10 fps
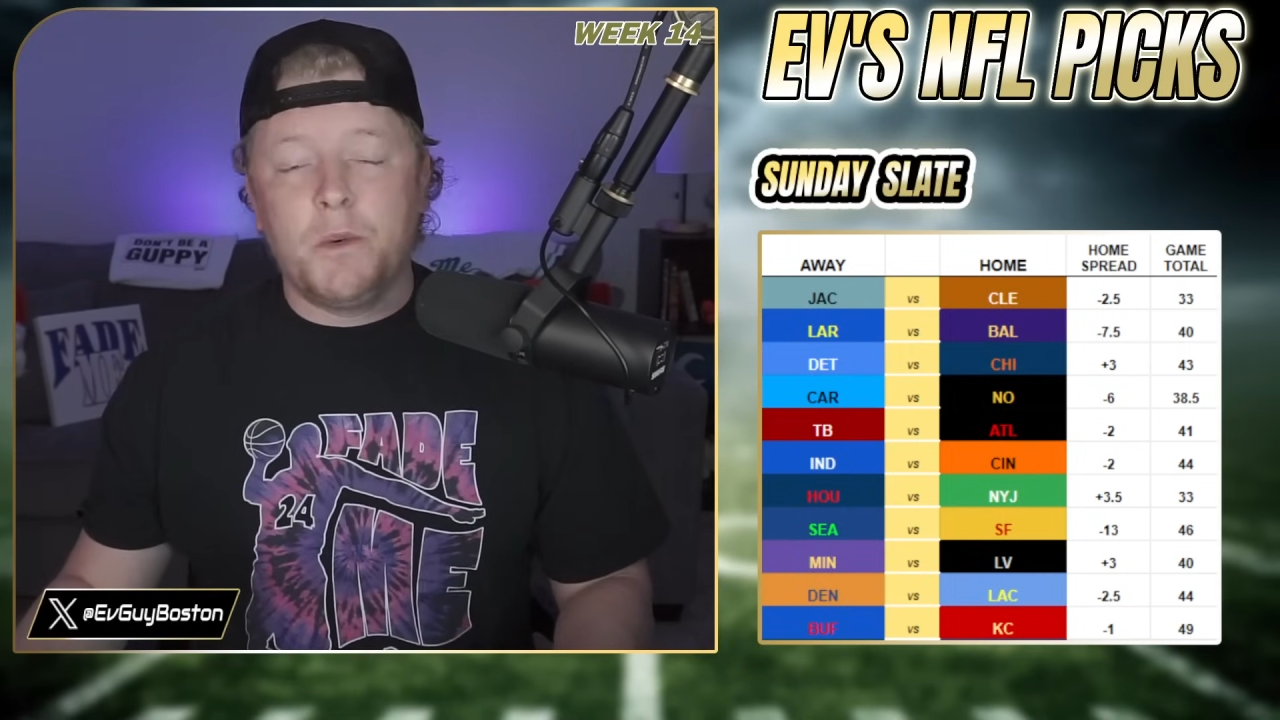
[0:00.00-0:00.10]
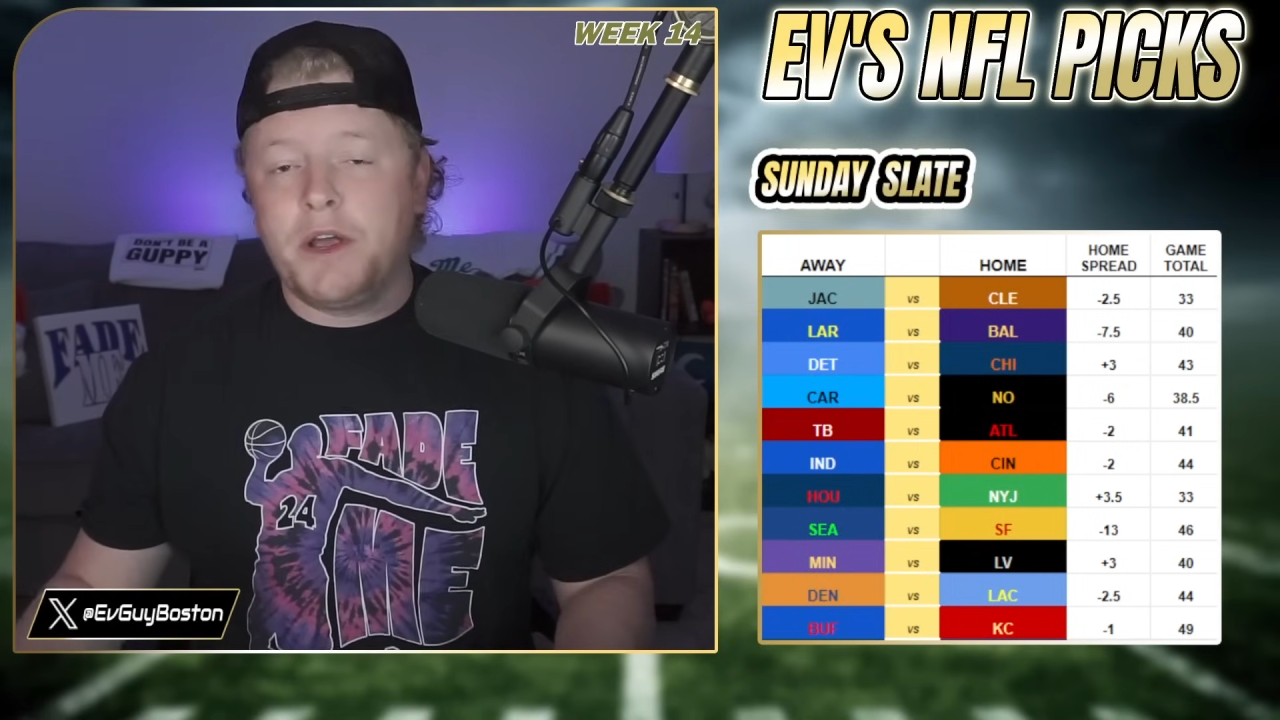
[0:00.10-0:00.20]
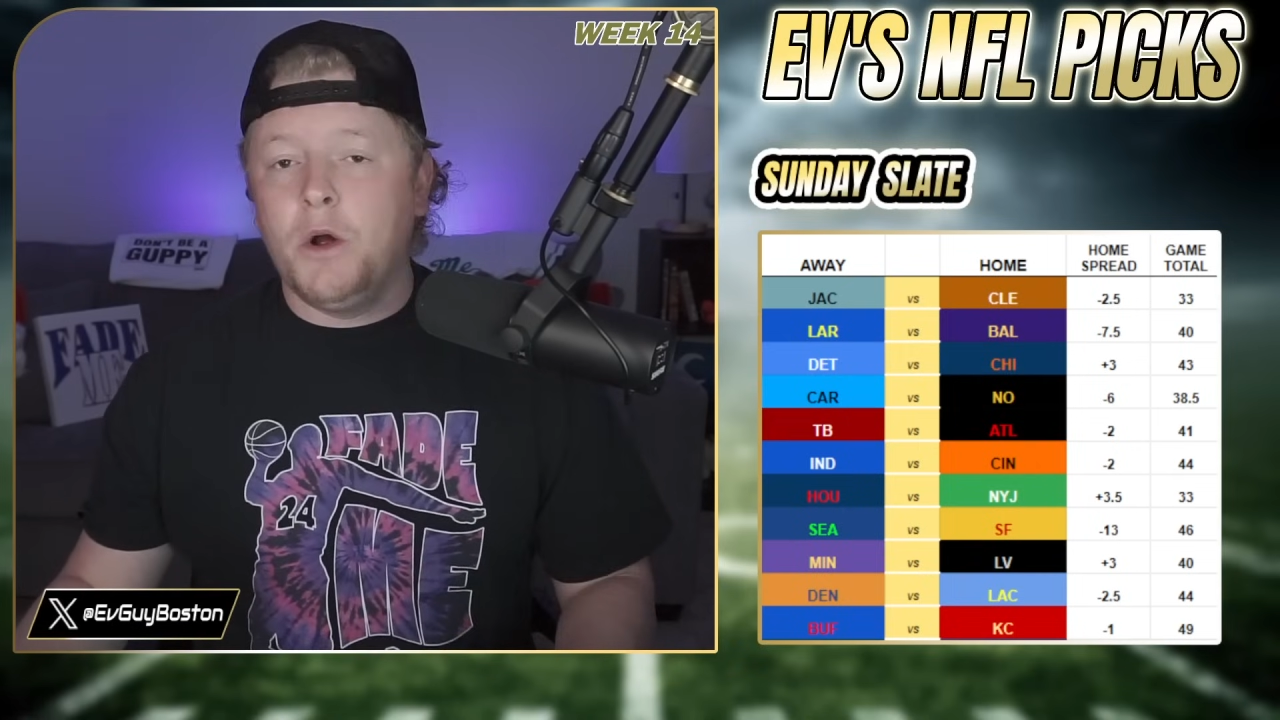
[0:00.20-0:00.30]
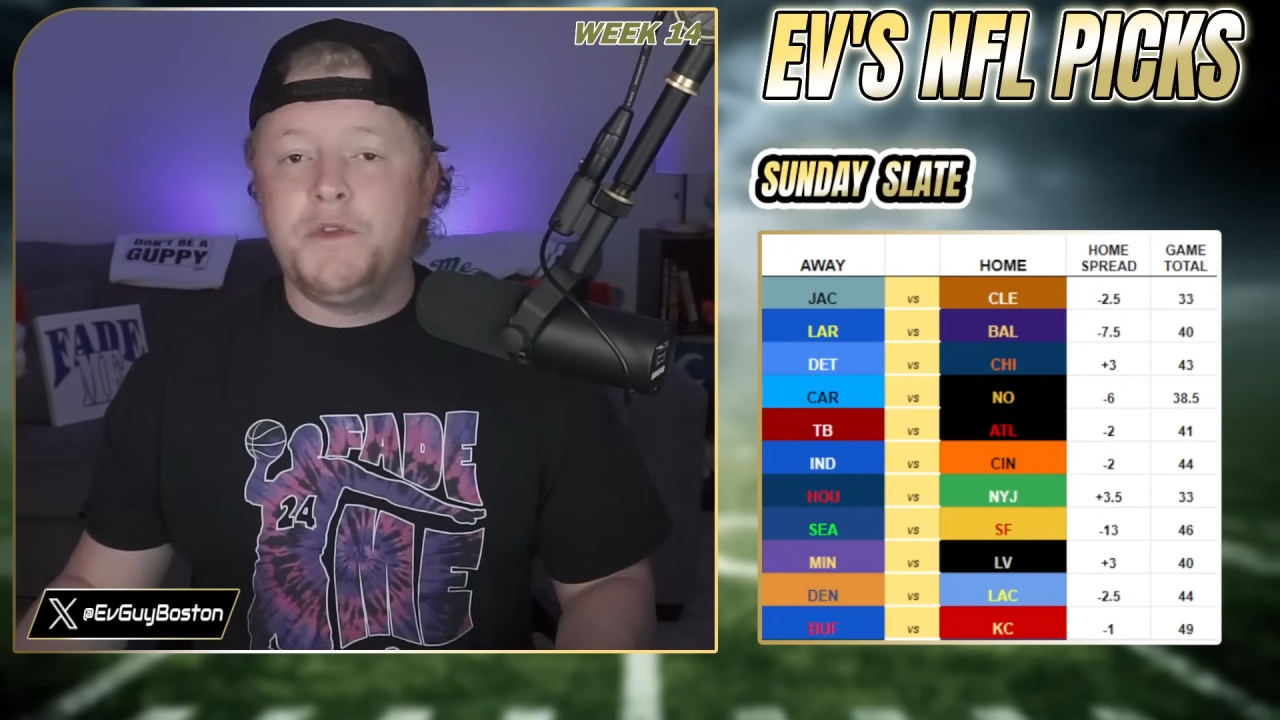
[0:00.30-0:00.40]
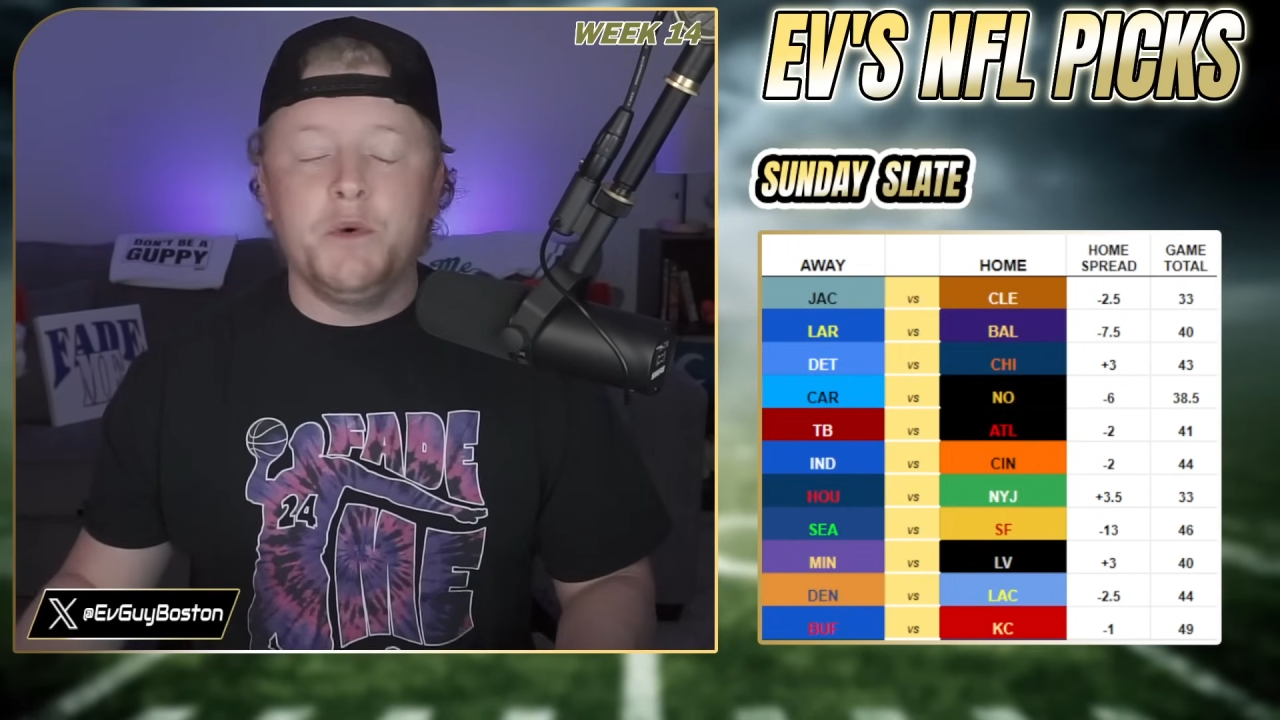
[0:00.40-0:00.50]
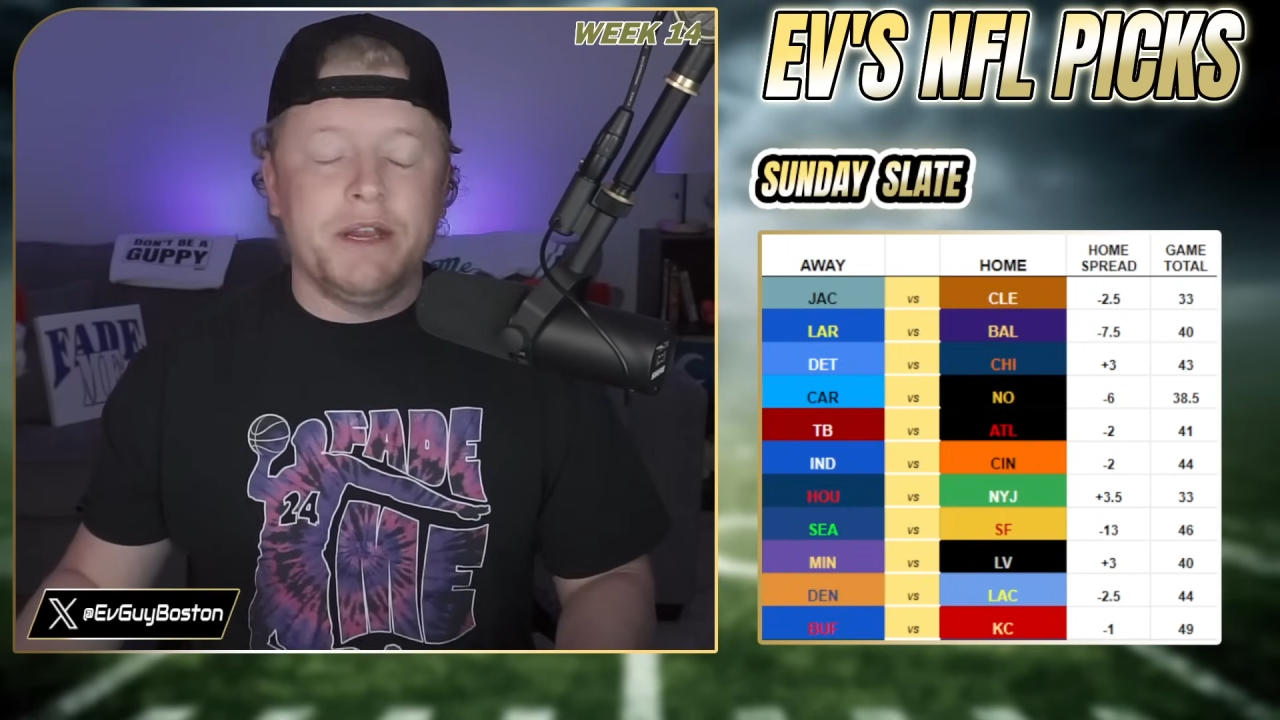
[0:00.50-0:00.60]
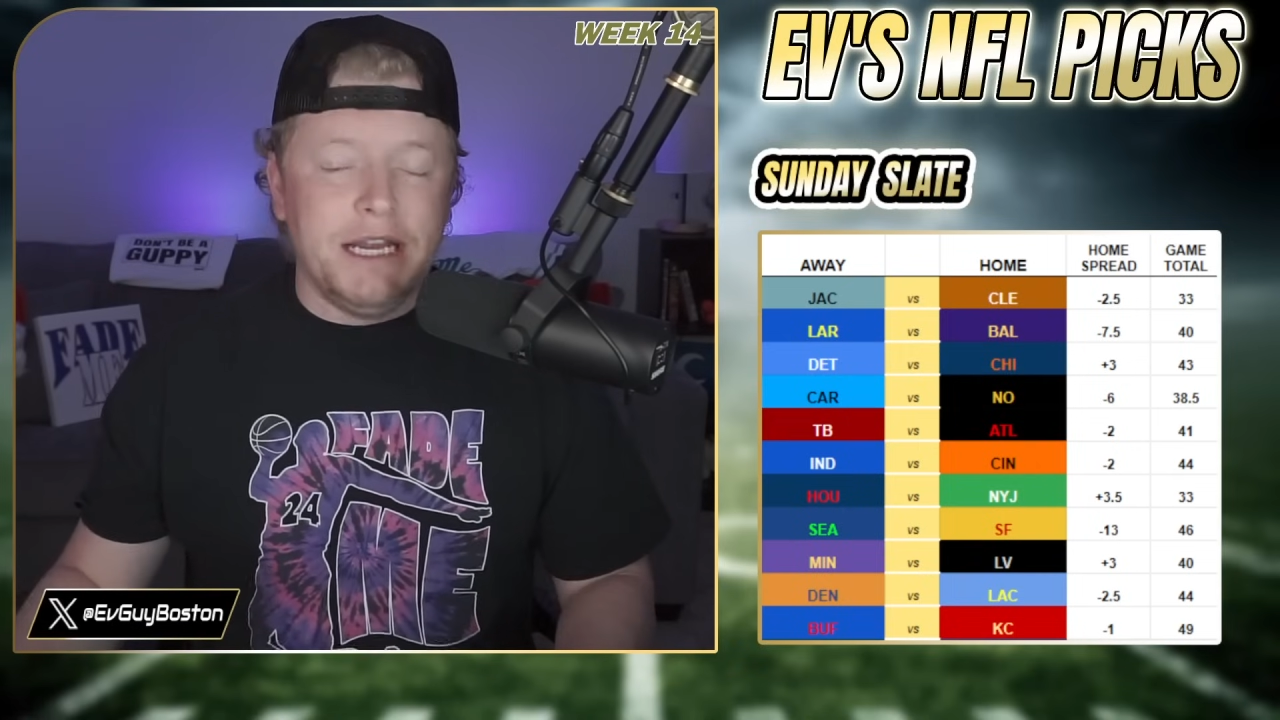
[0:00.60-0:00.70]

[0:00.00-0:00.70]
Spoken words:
We're going to go through